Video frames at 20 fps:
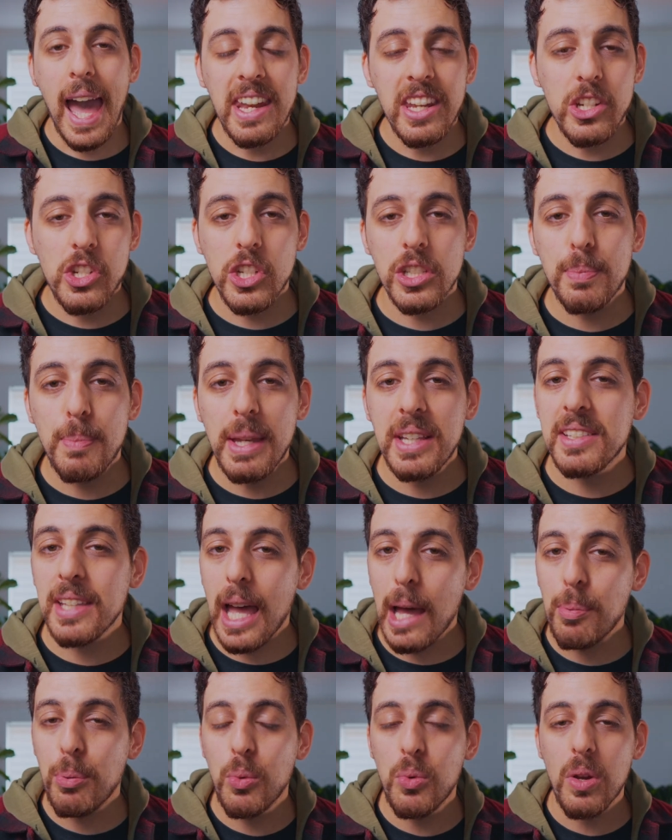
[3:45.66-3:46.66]
and it just makes
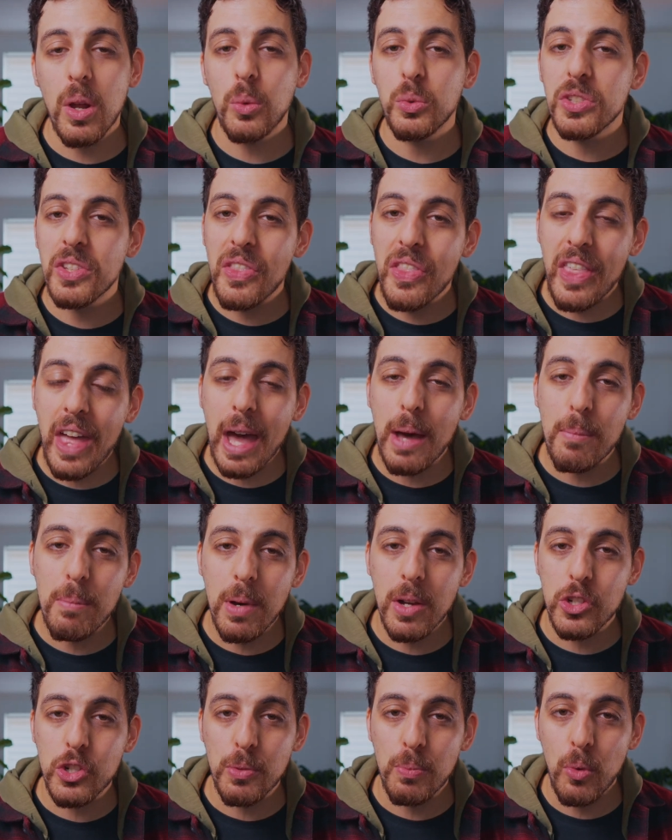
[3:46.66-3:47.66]
Apple Notes that
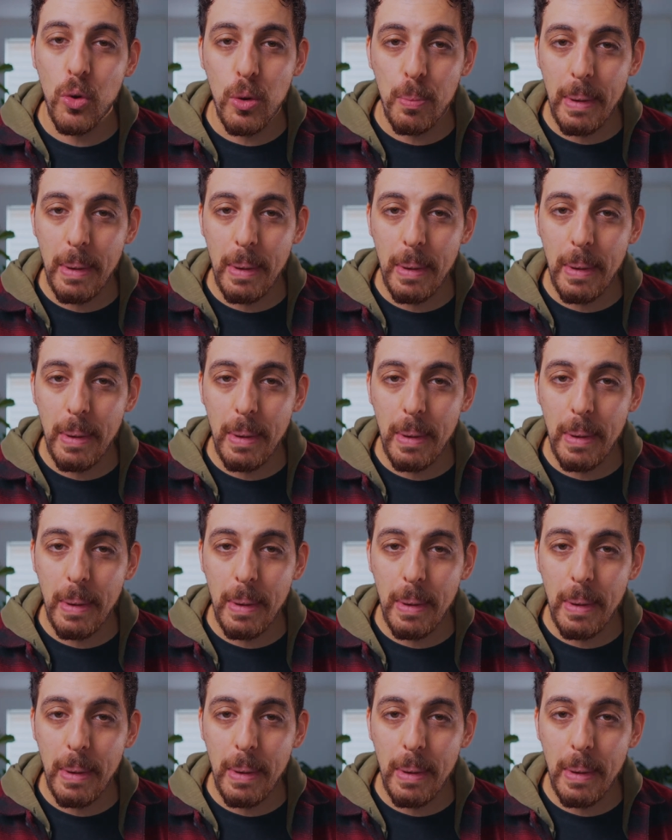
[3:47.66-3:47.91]
much more